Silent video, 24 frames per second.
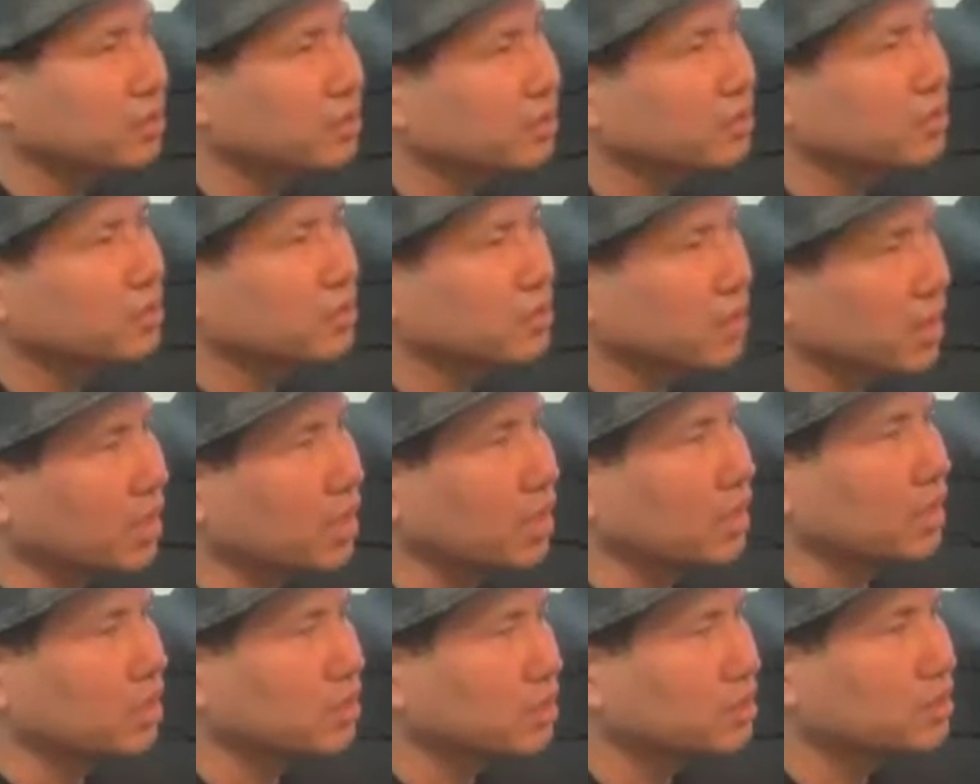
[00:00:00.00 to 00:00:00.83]
Uh-huh.
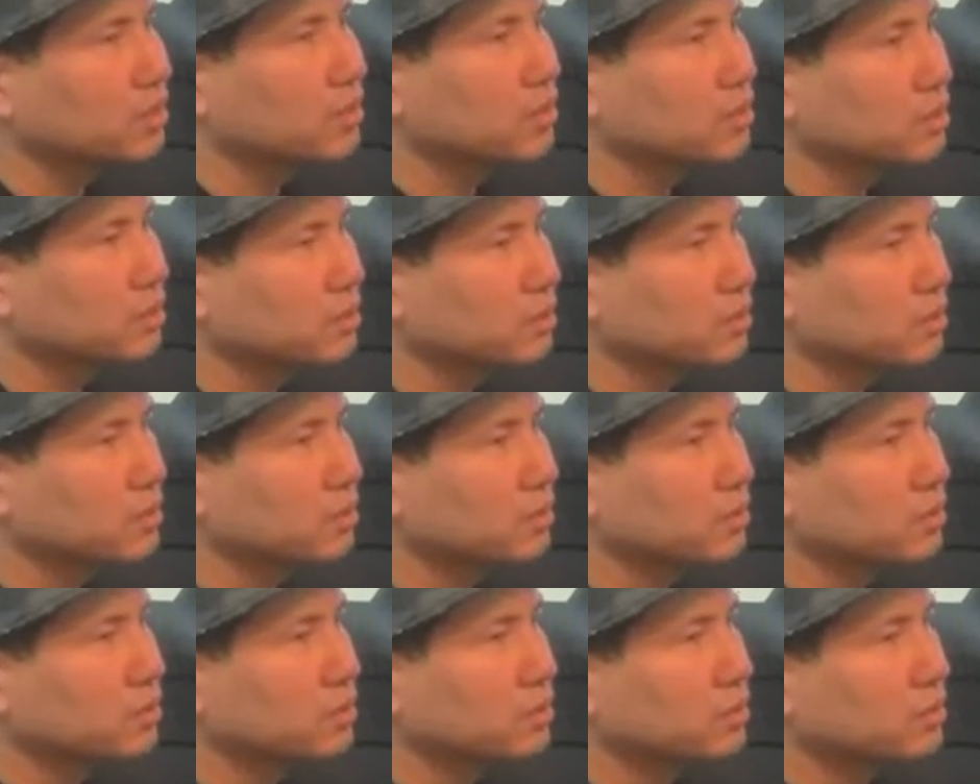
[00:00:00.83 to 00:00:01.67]
Yeah. And the
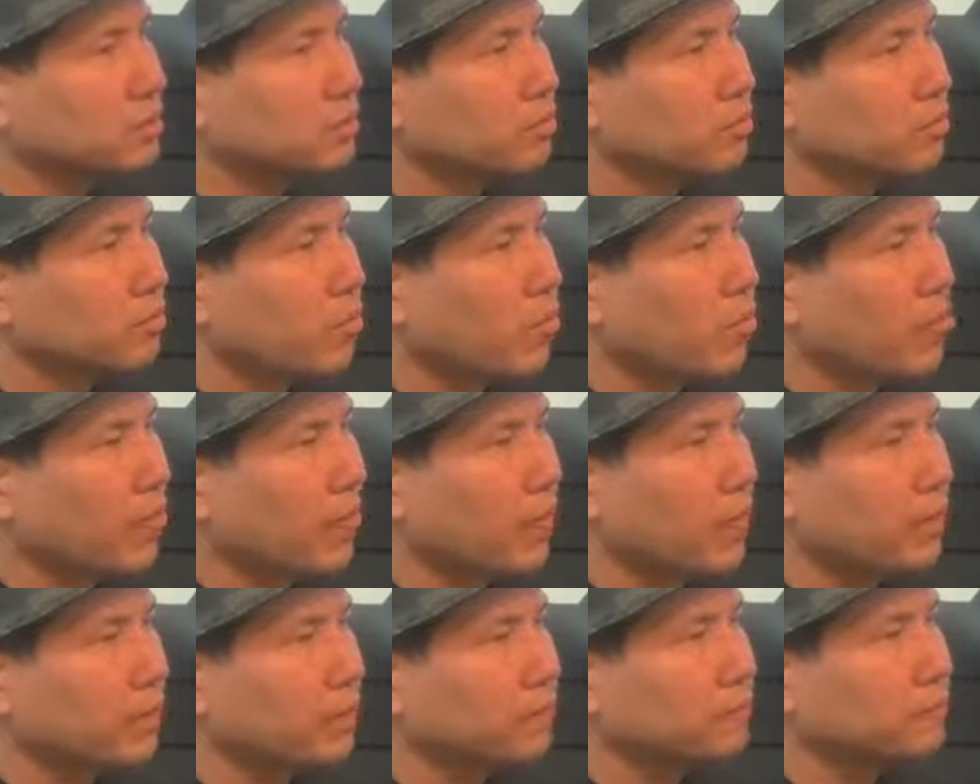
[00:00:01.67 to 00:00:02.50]
retrieve, if
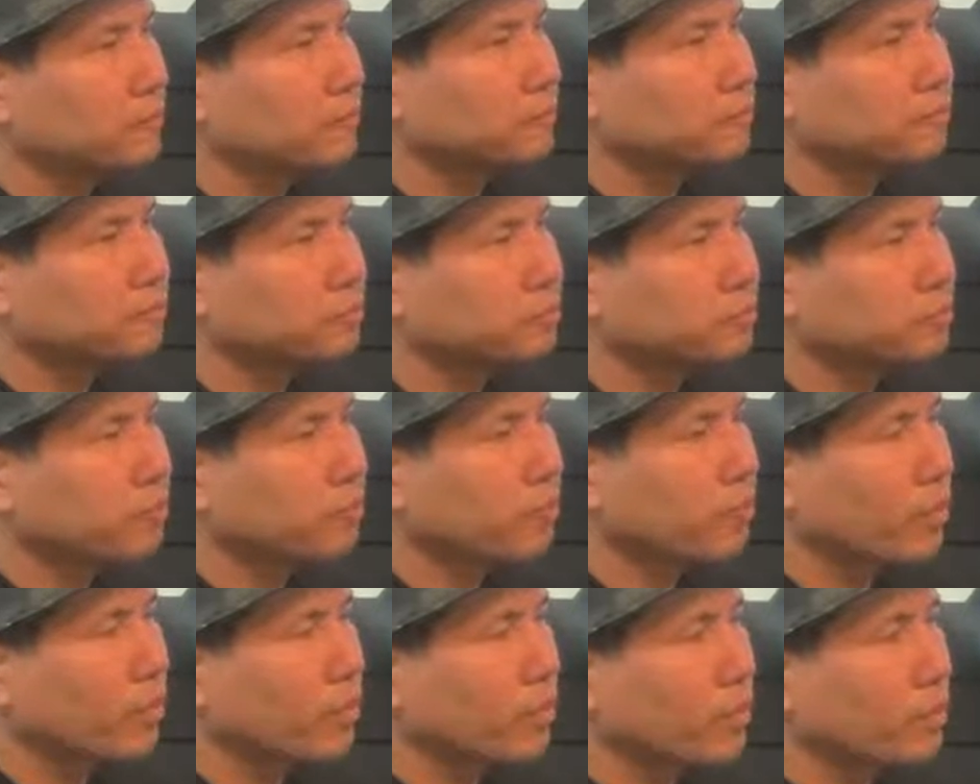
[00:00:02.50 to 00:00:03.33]
you're
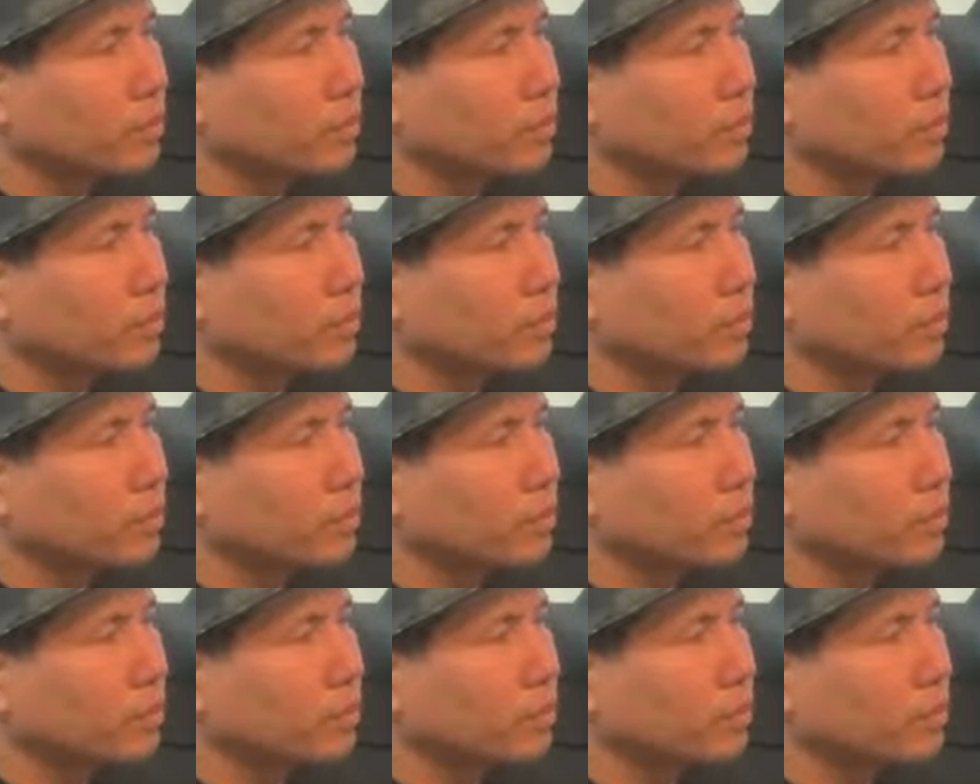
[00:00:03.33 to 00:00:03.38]
fishing,